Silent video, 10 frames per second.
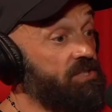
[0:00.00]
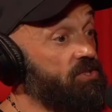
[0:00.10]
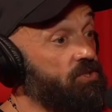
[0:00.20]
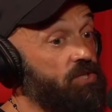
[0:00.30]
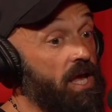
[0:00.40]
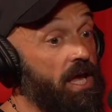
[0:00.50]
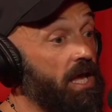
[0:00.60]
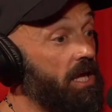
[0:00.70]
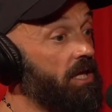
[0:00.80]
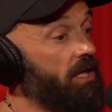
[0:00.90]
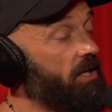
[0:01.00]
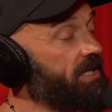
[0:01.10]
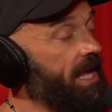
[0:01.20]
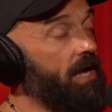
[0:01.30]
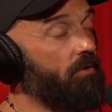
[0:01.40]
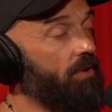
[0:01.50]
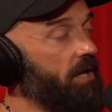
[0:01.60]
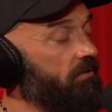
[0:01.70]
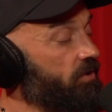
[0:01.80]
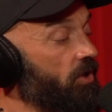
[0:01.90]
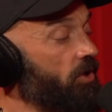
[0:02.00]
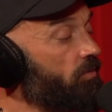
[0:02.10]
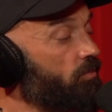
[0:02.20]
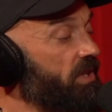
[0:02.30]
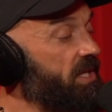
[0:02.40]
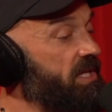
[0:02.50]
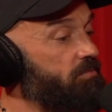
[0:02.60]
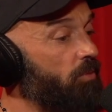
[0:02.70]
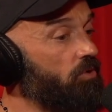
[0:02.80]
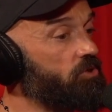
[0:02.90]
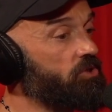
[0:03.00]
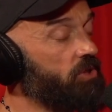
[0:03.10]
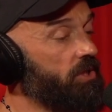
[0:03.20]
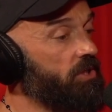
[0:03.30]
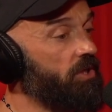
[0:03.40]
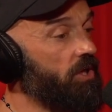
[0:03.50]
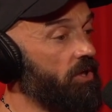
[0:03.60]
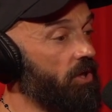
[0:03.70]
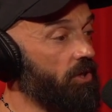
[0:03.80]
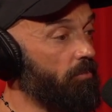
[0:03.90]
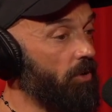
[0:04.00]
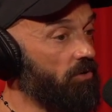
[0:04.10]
nice to share and get out there. And with these books and the